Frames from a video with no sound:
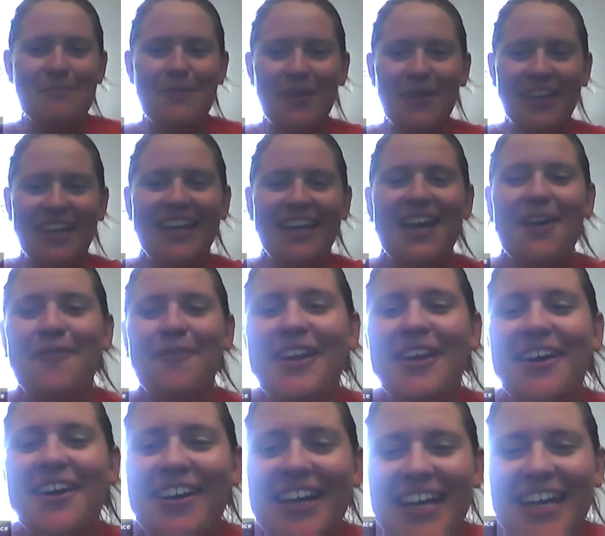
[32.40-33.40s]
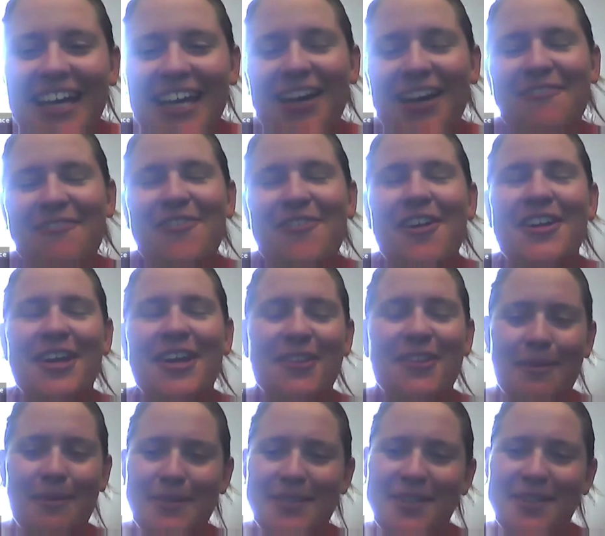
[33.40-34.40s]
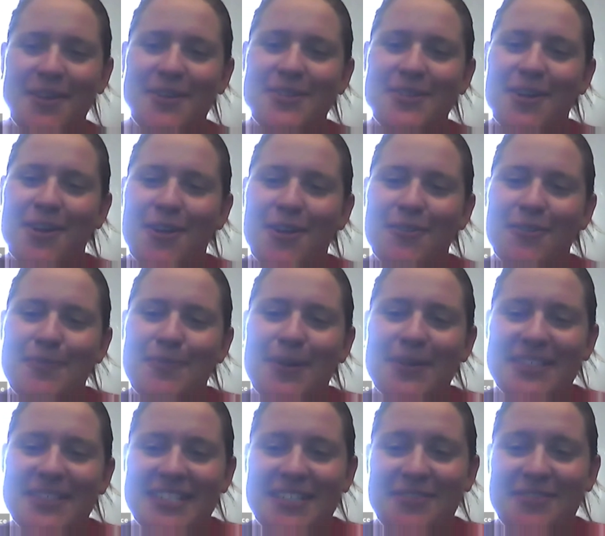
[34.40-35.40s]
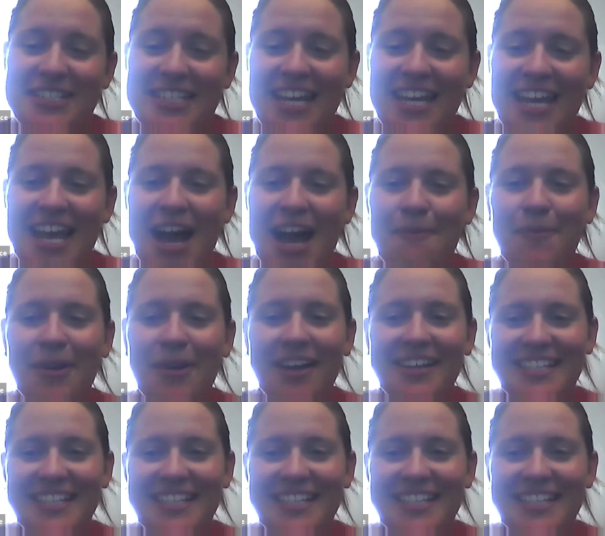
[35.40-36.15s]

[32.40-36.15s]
everybody. We are here for another episode of Positivity, and we are